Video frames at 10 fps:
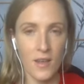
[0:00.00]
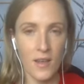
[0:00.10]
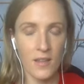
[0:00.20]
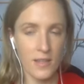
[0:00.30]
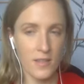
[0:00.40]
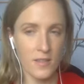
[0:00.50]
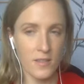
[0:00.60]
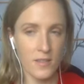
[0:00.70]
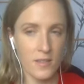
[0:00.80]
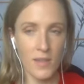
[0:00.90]
I think it's,
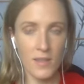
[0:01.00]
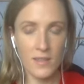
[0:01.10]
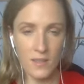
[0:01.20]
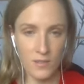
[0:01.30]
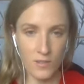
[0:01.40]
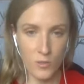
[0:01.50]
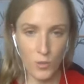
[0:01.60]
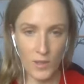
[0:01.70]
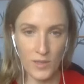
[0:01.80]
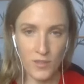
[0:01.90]
well, it's
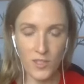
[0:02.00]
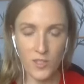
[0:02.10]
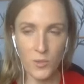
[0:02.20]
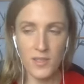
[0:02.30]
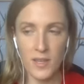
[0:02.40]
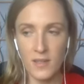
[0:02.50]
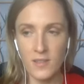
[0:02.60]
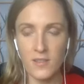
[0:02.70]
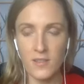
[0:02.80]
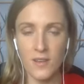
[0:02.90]
21st,
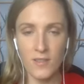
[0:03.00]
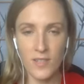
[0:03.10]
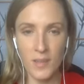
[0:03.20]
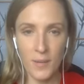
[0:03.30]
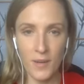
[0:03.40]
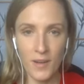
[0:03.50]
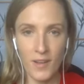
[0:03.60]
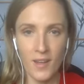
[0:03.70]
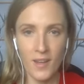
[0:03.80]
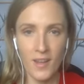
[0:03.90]
22nd of December.
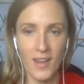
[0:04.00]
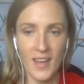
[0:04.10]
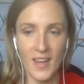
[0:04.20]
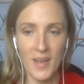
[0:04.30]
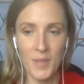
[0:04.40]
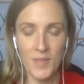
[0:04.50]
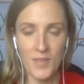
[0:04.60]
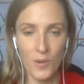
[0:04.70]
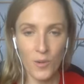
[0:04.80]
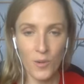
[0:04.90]

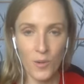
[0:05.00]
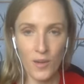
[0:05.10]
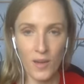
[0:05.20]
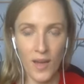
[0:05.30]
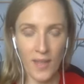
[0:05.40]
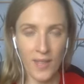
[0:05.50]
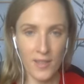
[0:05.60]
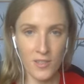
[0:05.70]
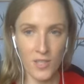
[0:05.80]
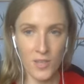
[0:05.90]
So at
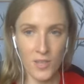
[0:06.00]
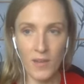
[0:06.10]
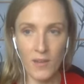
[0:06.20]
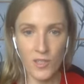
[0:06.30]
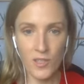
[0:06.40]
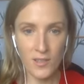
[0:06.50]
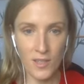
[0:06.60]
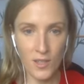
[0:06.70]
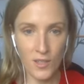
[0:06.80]
that time, the energy is going